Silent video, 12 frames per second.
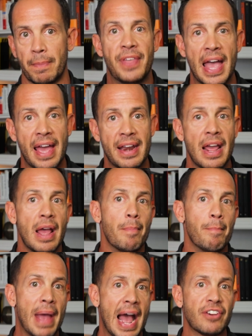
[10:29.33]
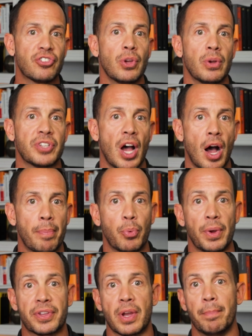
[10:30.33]
Then match those up
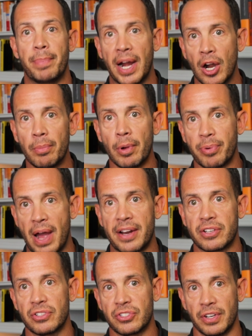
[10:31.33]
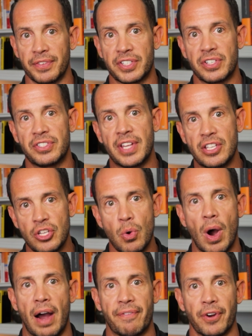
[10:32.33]
with comparable products or services that
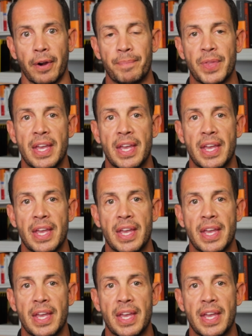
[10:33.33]
you offer.